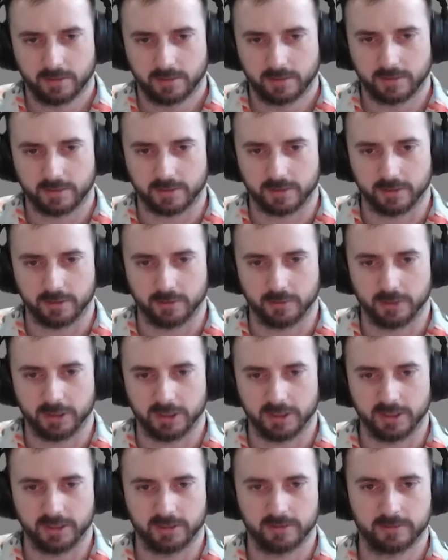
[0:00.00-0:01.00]

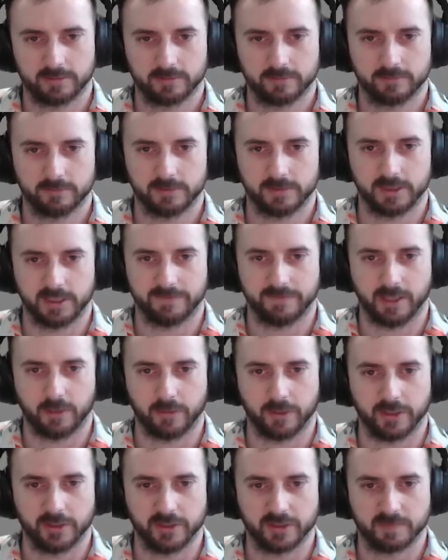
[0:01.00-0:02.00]
So if I would
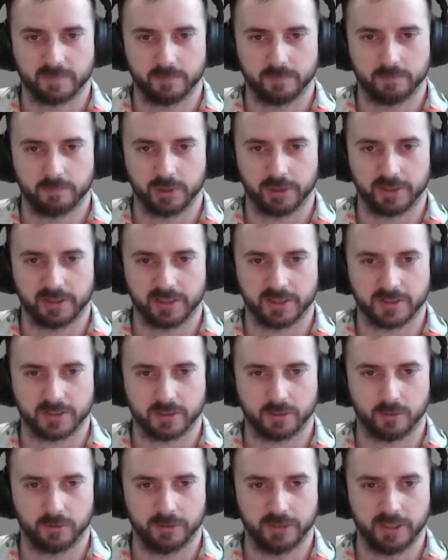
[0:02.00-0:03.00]
have just put this
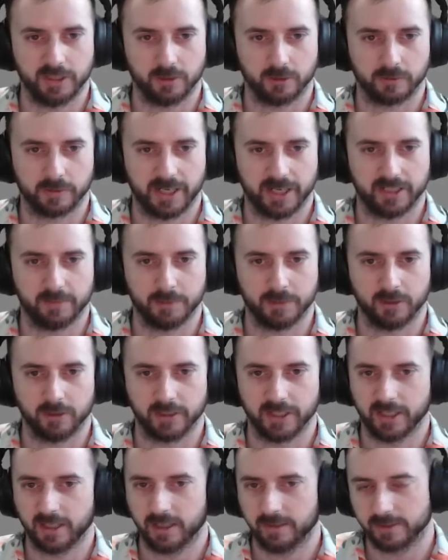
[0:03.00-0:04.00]
whole deal right in the middle,
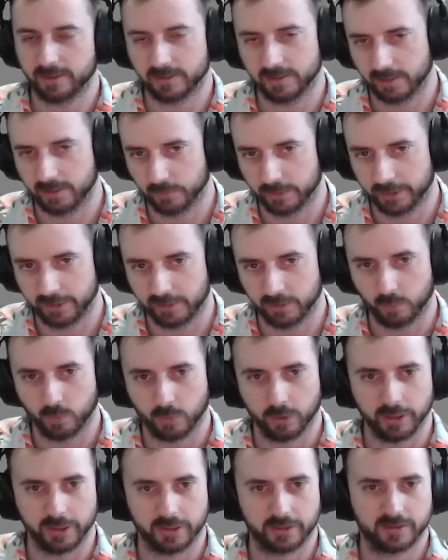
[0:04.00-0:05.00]
that obviously it wouldn't have
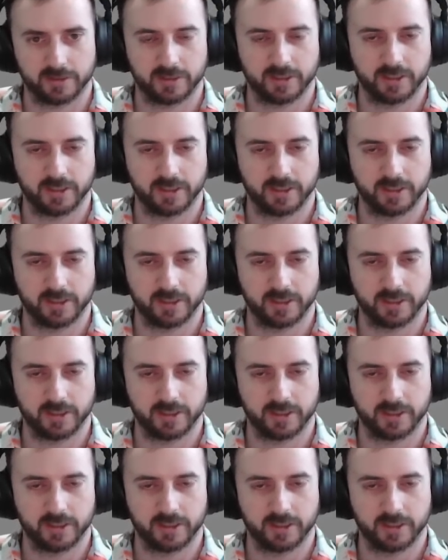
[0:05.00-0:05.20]
worked.